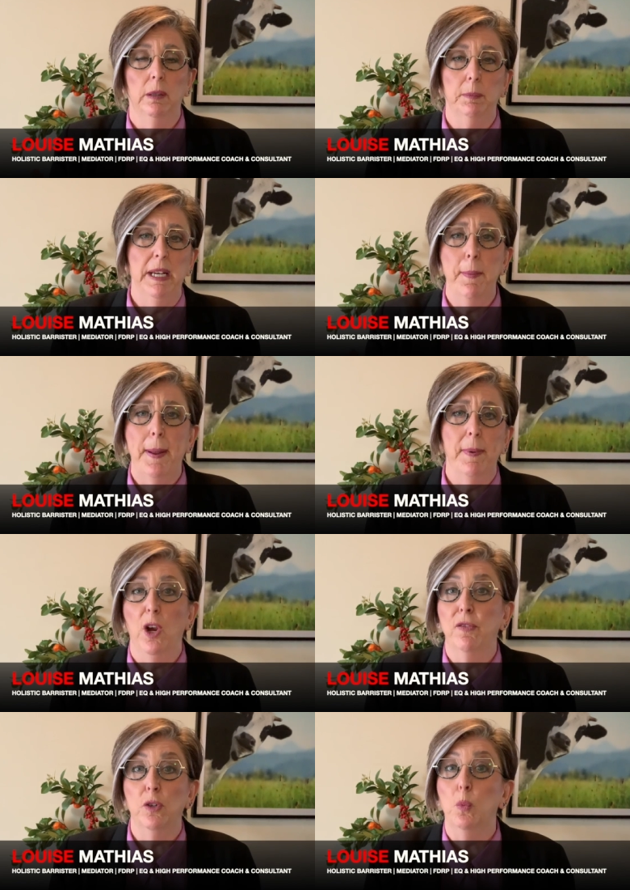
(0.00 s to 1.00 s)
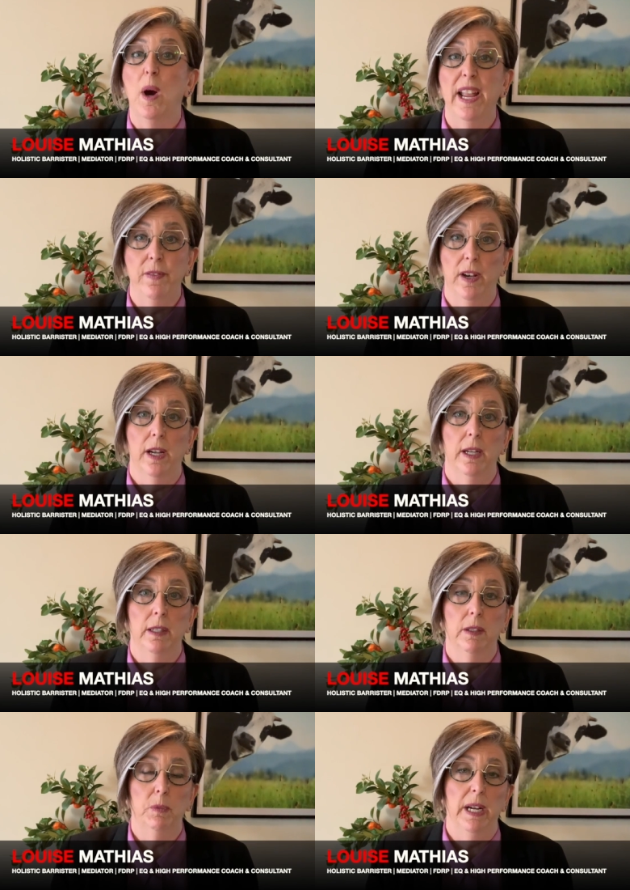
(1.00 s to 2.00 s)
many people often waver
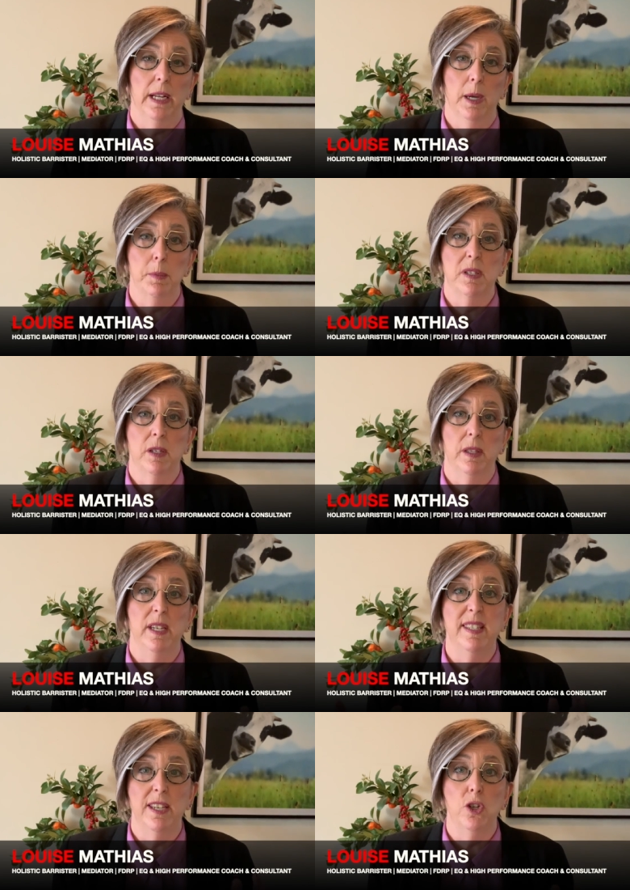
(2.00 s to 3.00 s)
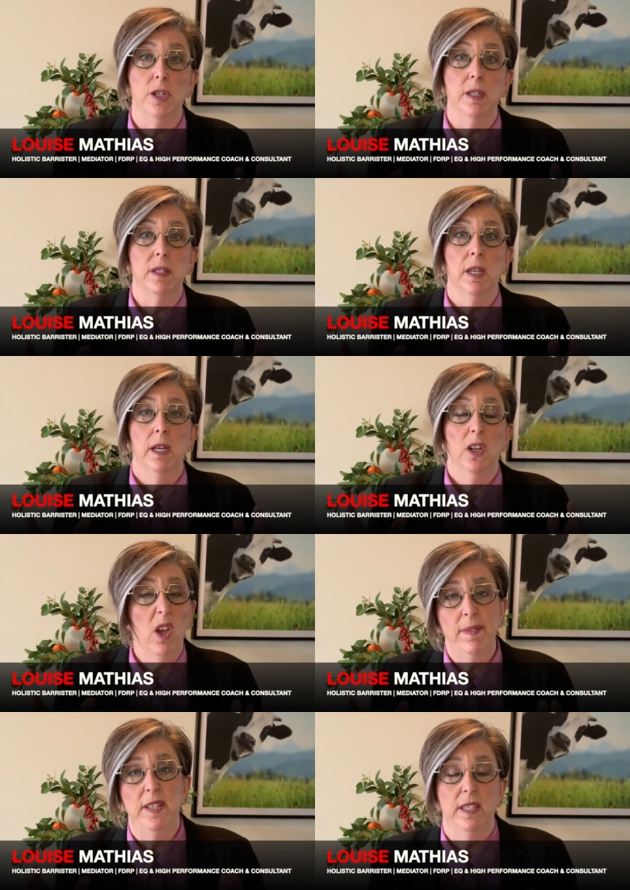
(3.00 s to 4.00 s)
when it comes to the decisions,
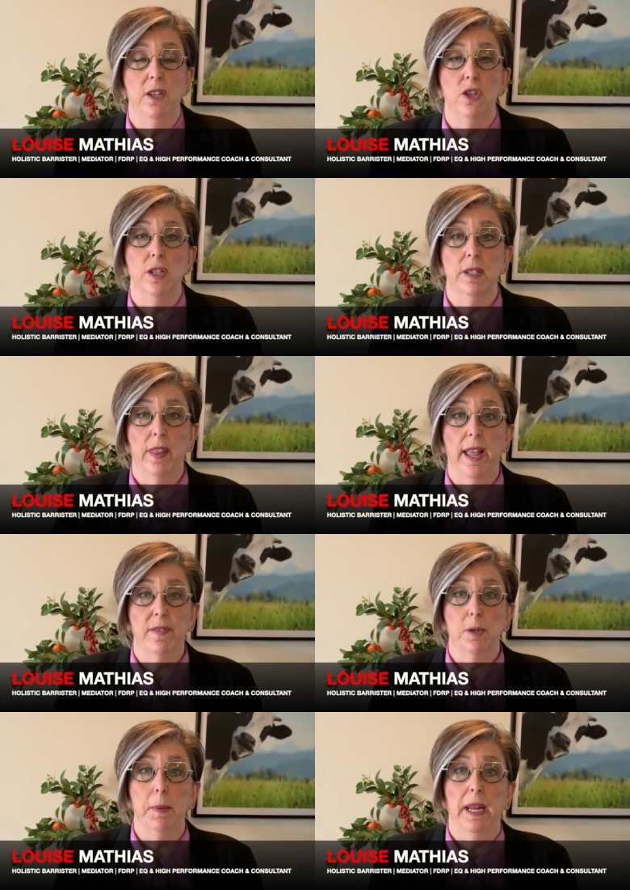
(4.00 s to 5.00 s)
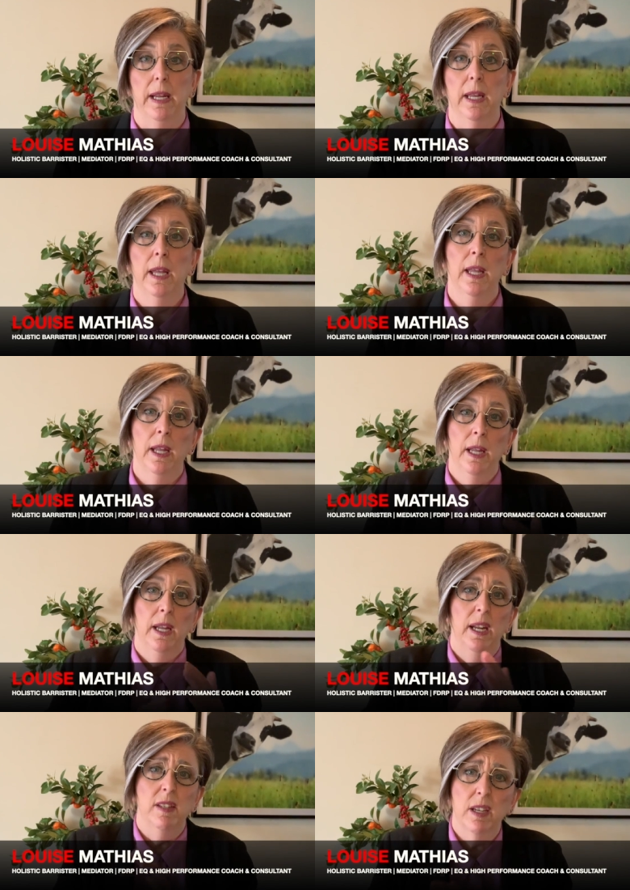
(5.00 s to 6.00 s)
life decisions that they have to make.
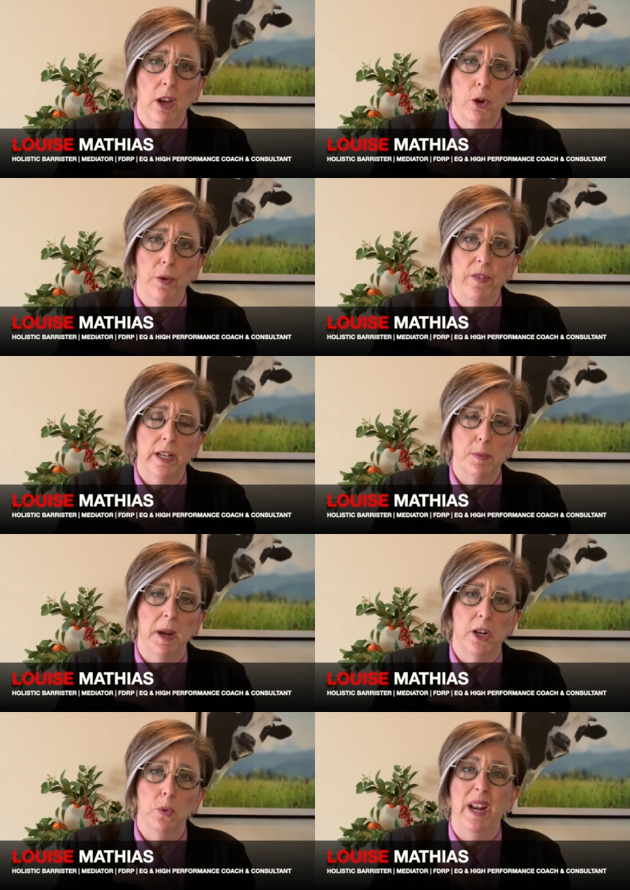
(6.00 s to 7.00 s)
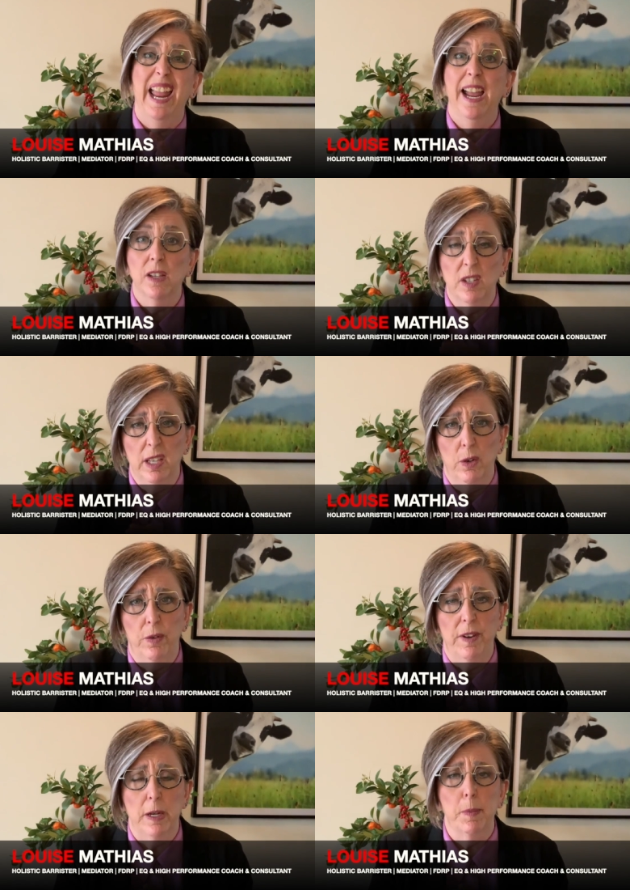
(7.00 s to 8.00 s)
Is it going to affect my career? How's it going to
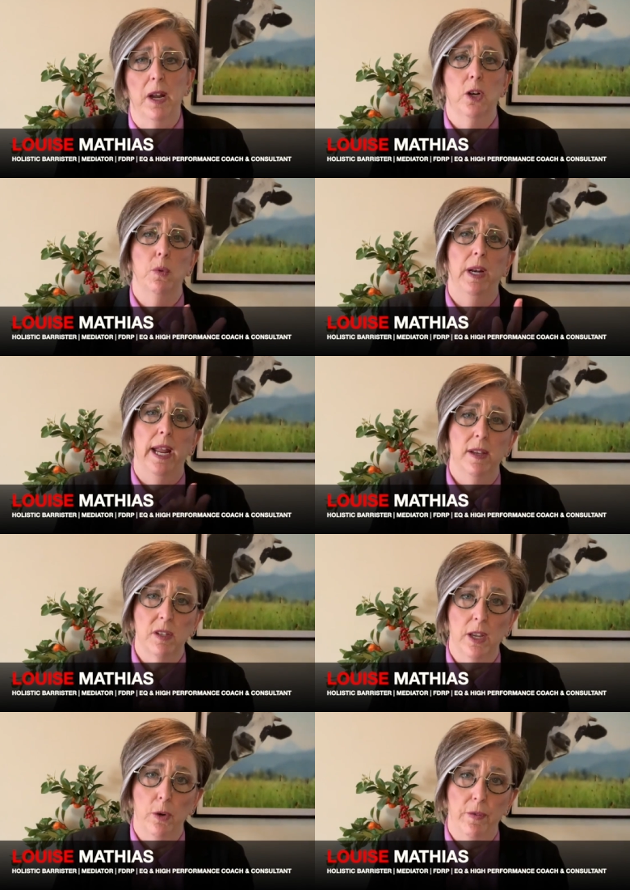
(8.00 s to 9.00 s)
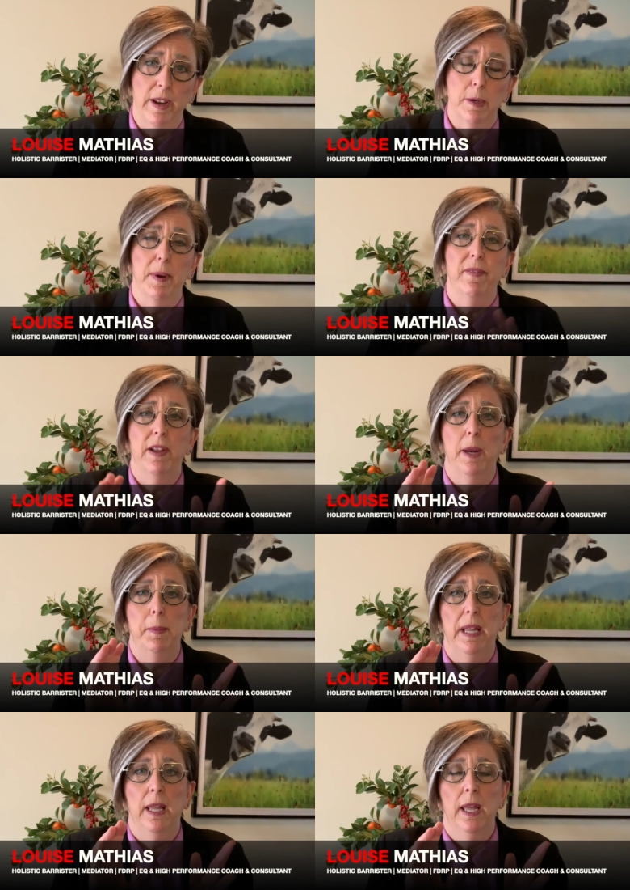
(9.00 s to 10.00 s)
affect my career? How's it going to affect my
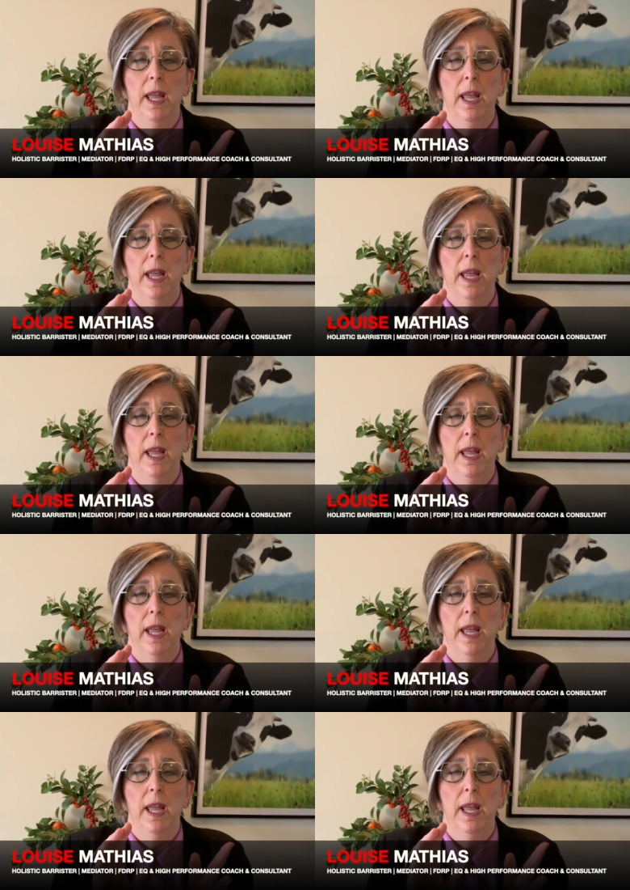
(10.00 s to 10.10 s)
family?